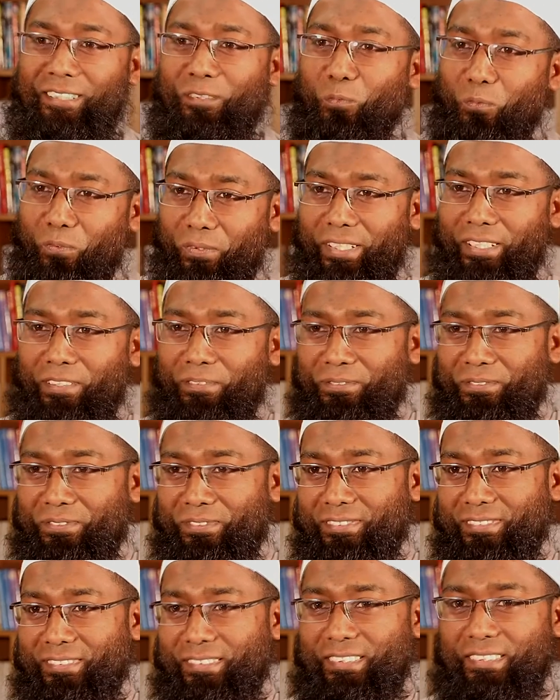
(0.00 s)
wife,
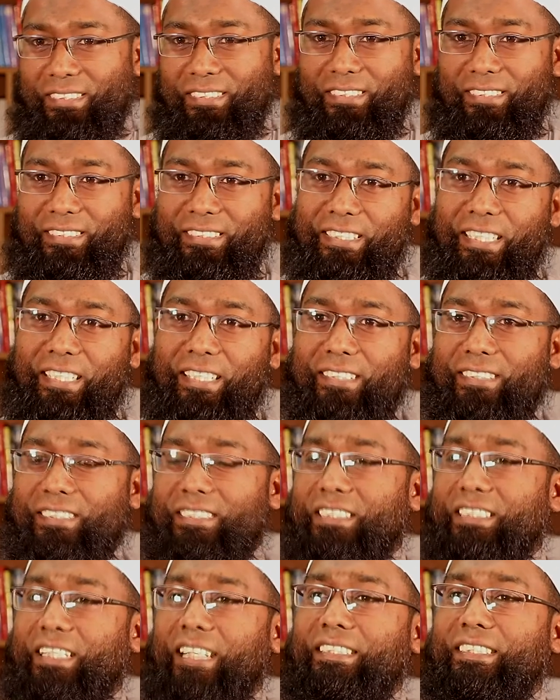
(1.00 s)
the
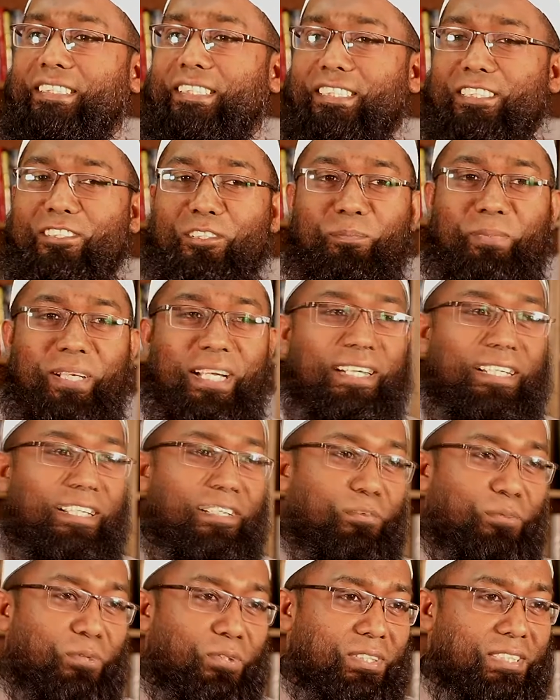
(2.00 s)
chances of get
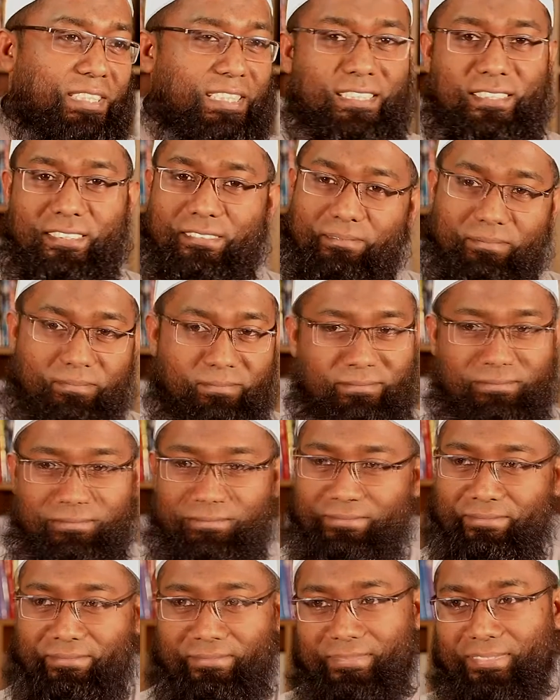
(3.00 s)
divorce is
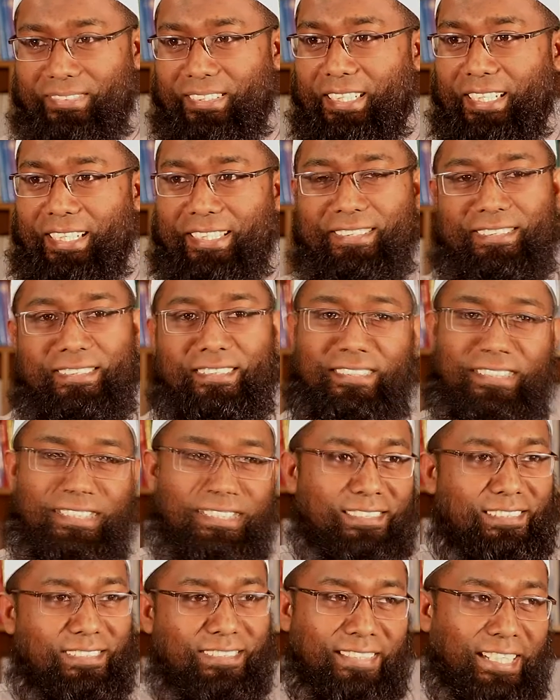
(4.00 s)

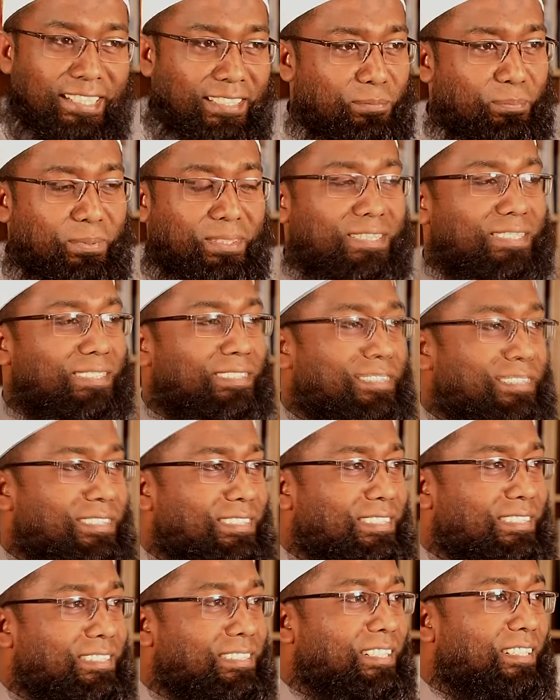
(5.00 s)
90%
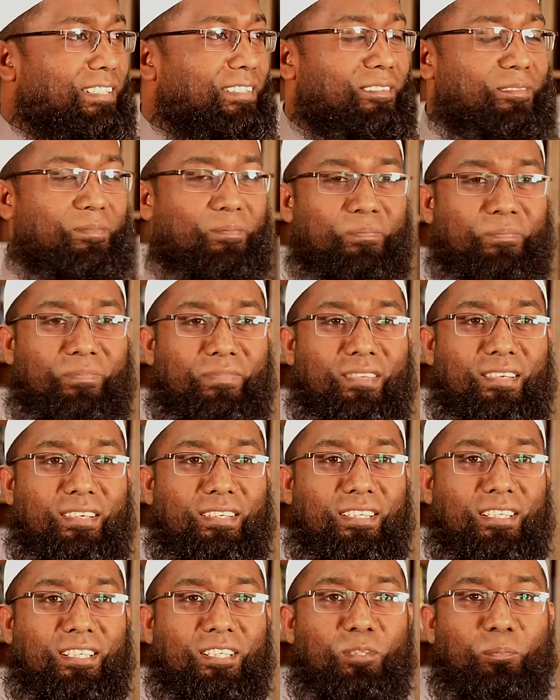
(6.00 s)
is there.
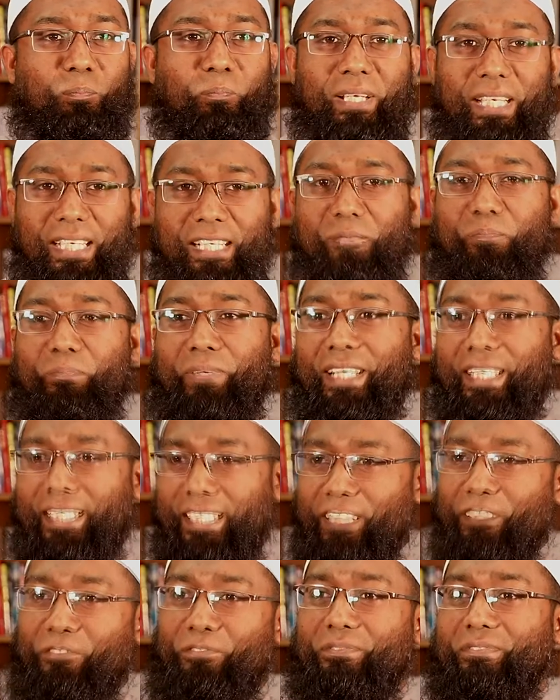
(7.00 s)
Believe me,
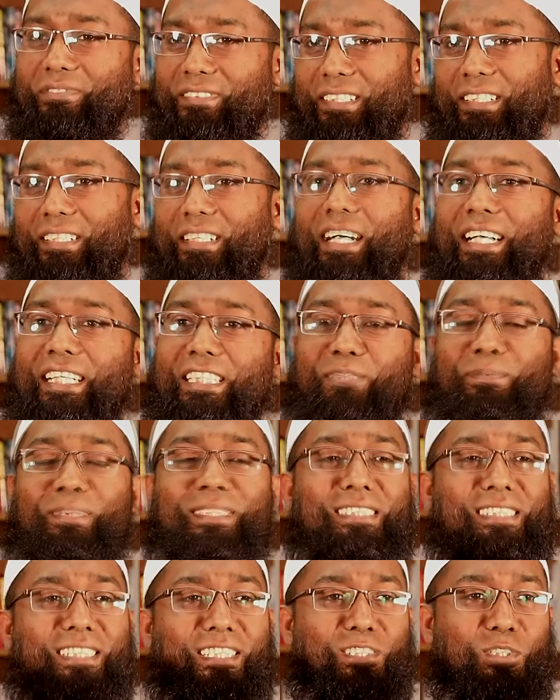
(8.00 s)
if
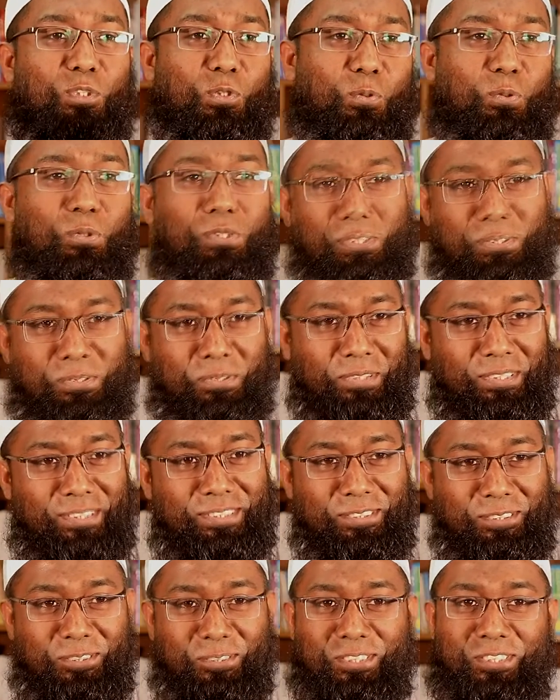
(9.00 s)
husbands are too
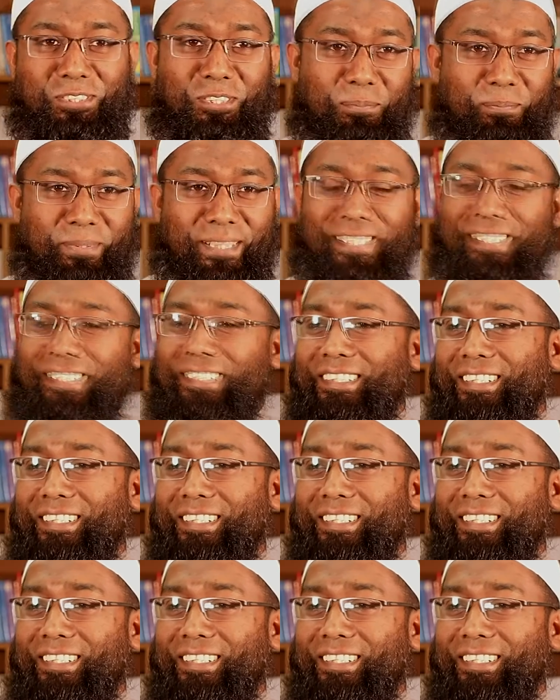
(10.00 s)
strong to stop it,